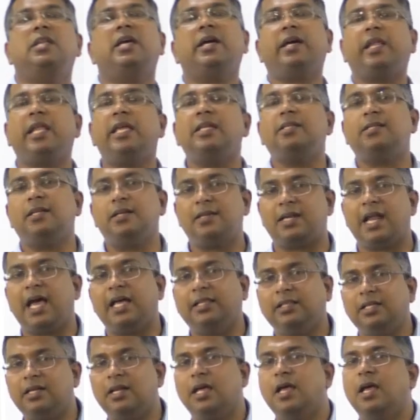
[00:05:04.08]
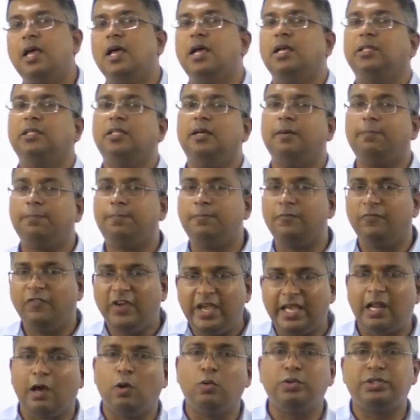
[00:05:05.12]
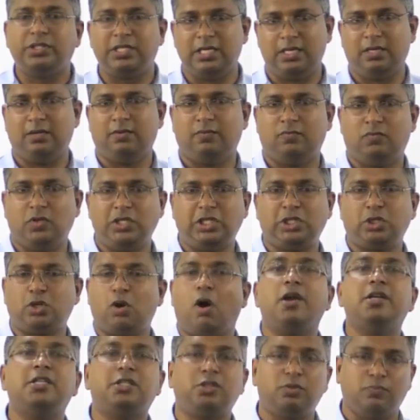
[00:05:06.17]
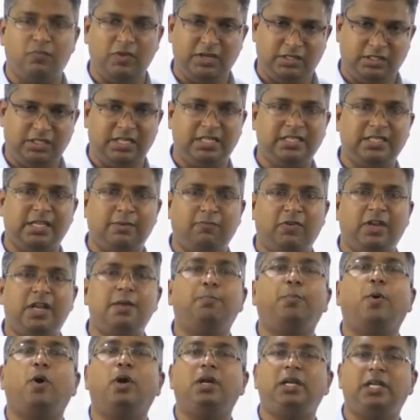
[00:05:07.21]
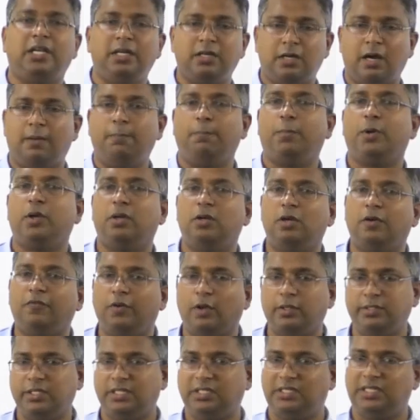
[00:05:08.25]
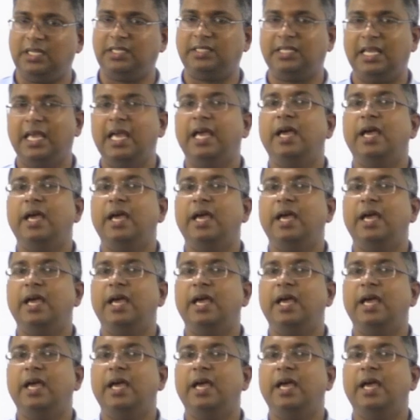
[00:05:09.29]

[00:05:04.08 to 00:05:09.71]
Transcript: integrated, rather the warehousing, which constitutes it's a very important component of logistics,